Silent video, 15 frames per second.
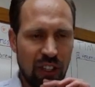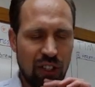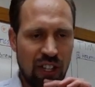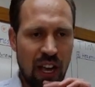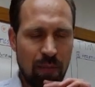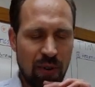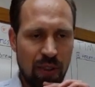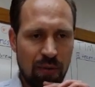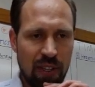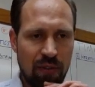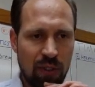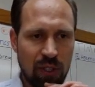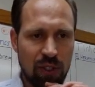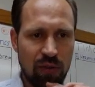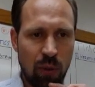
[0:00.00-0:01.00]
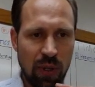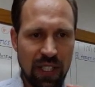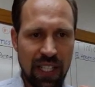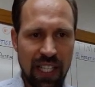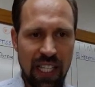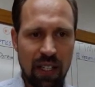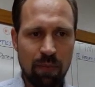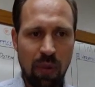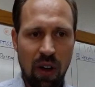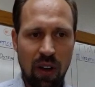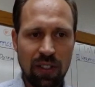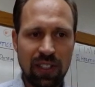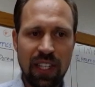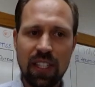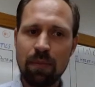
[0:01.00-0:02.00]
chapter 3, verse 14.
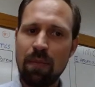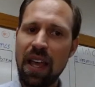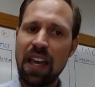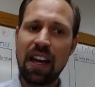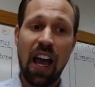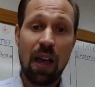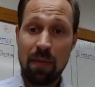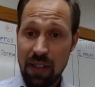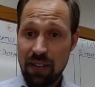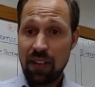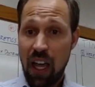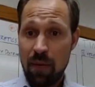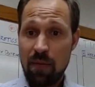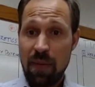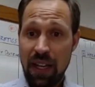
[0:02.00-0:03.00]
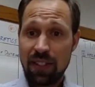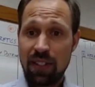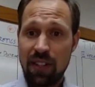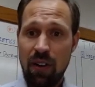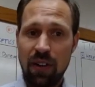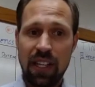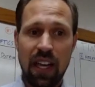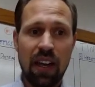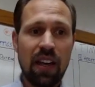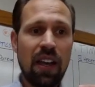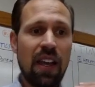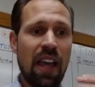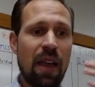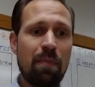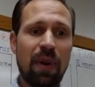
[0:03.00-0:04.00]
Paul says, man, I'm in Macedonia,
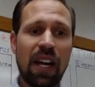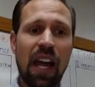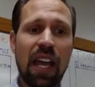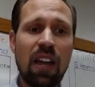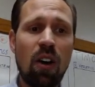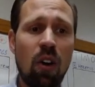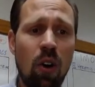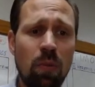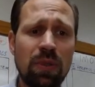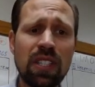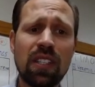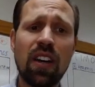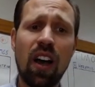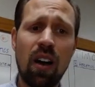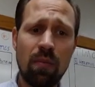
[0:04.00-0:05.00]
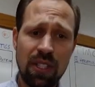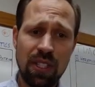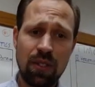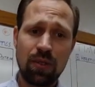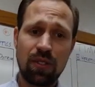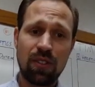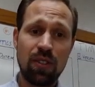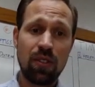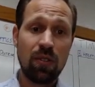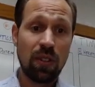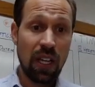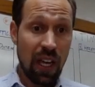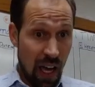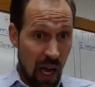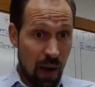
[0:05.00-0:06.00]
but I hope to come to you
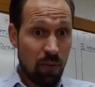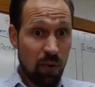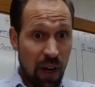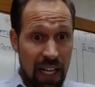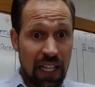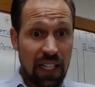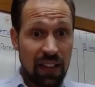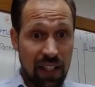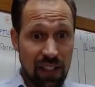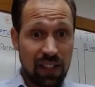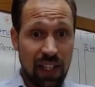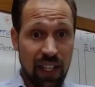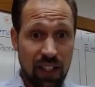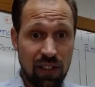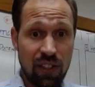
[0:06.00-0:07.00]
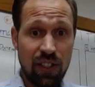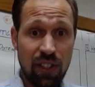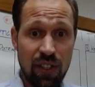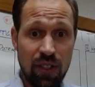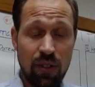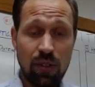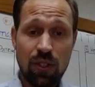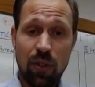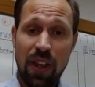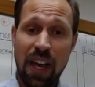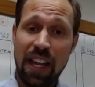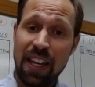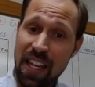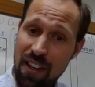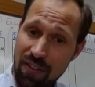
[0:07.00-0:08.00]
soon. I'm writing these things to you so
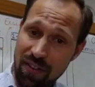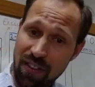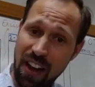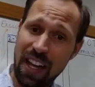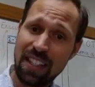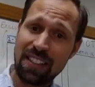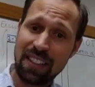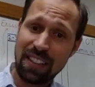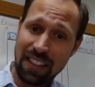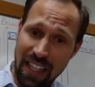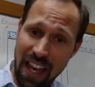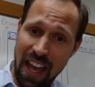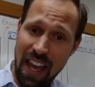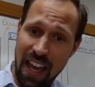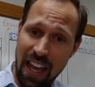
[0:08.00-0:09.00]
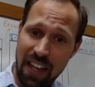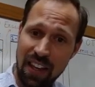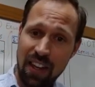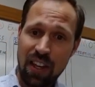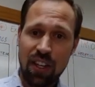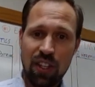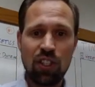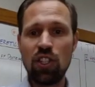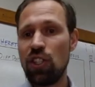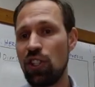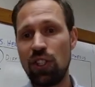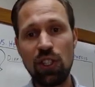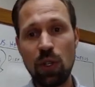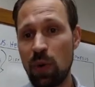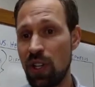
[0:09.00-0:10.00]
that if I delay,
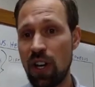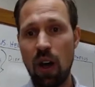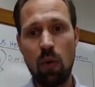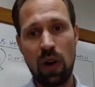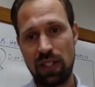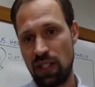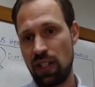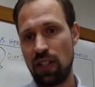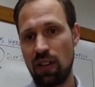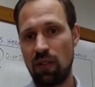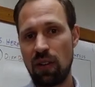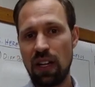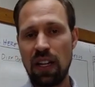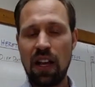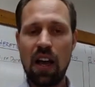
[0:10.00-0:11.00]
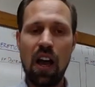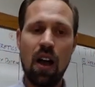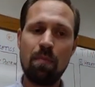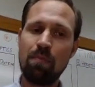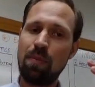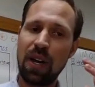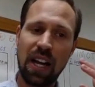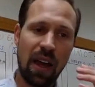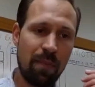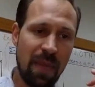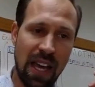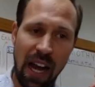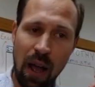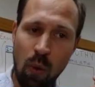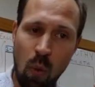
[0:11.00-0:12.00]
you would know what to do. But
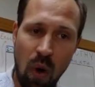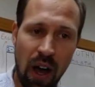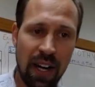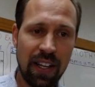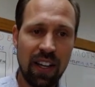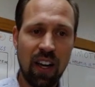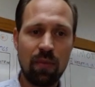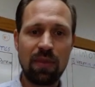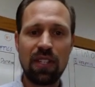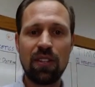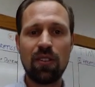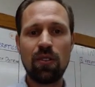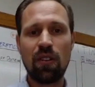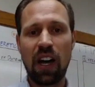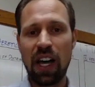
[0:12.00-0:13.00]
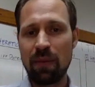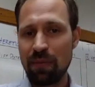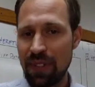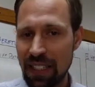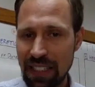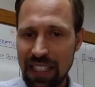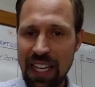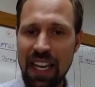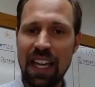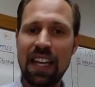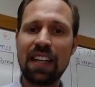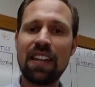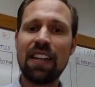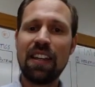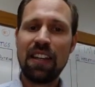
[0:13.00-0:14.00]
man, I want to come to you. I'm
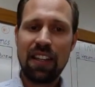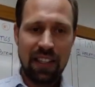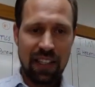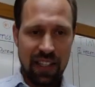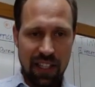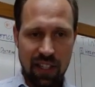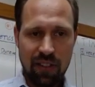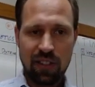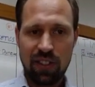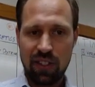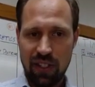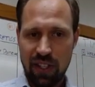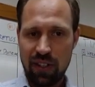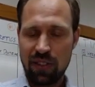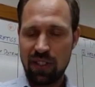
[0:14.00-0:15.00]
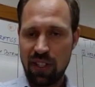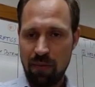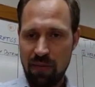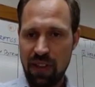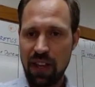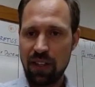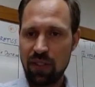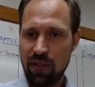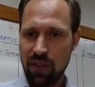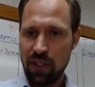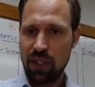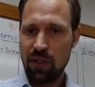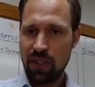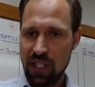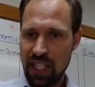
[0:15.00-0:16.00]
delayed. Here's some things for
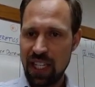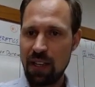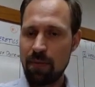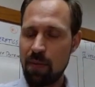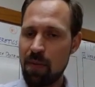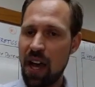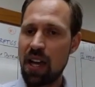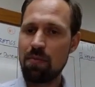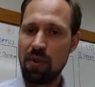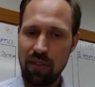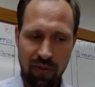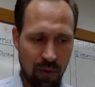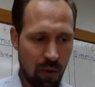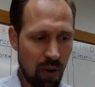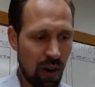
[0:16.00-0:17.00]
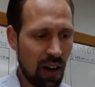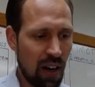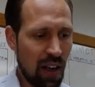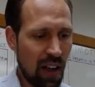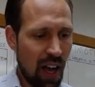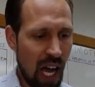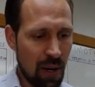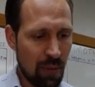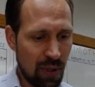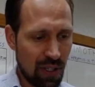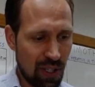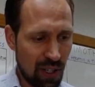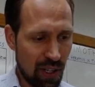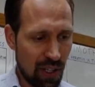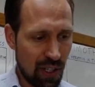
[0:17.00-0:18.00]
you to keep in mind before I
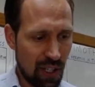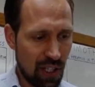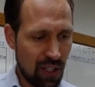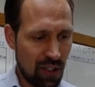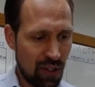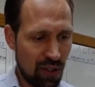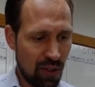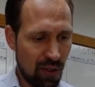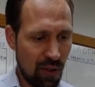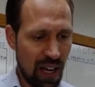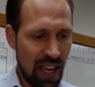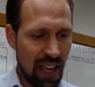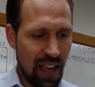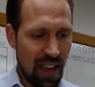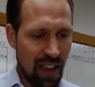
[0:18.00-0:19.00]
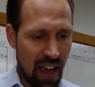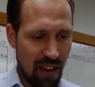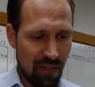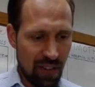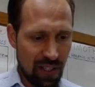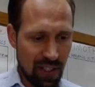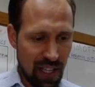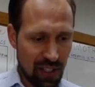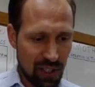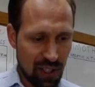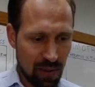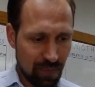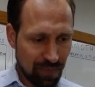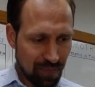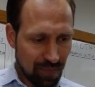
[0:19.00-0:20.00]
return to
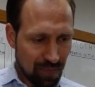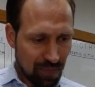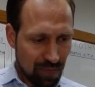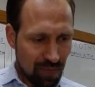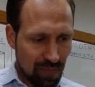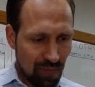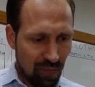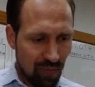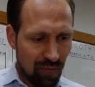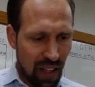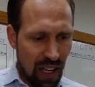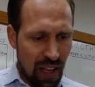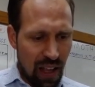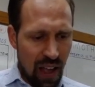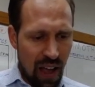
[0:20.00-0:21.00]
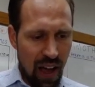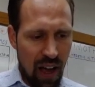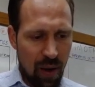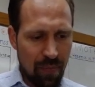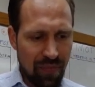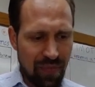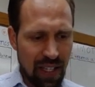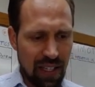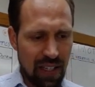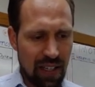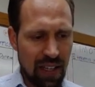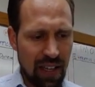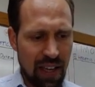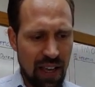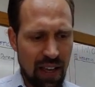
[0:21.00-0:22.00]
Ephesus.
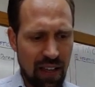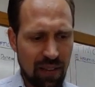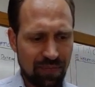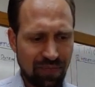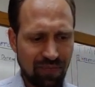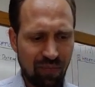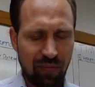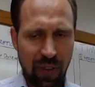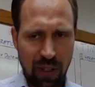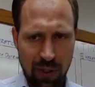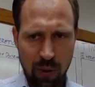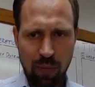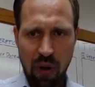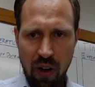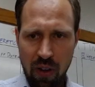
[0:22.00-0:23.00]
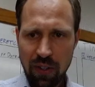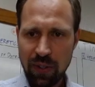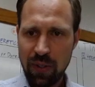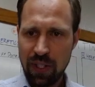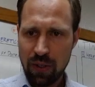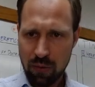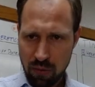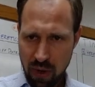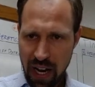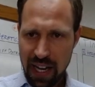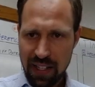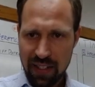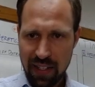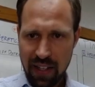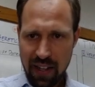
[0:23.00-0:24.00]
So Paul is going to
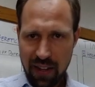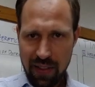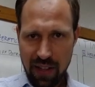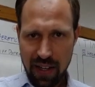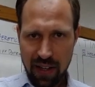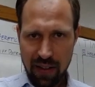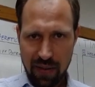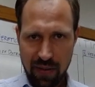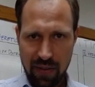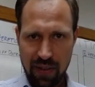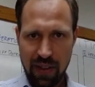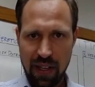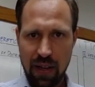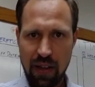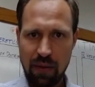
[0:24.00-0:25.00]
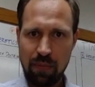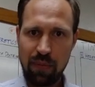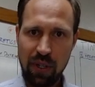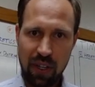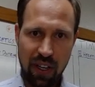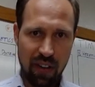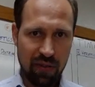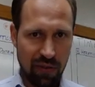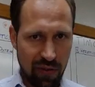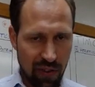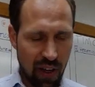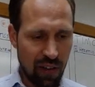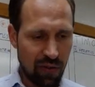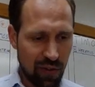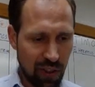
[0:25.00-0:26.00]
write the book of
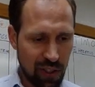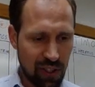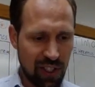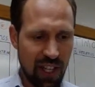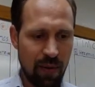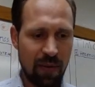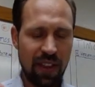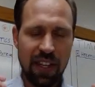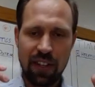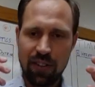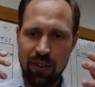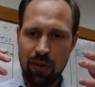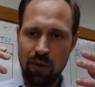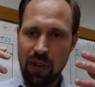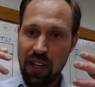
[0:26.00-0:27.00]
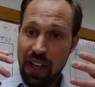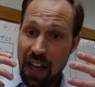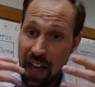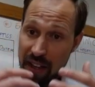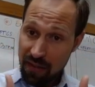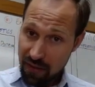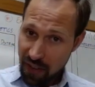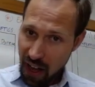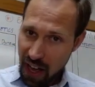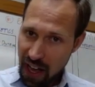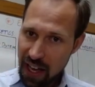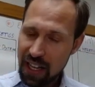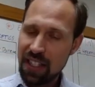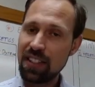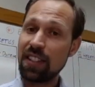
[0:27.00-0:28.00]
1 Timothy to
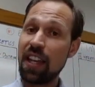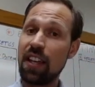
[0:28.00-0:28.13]
advise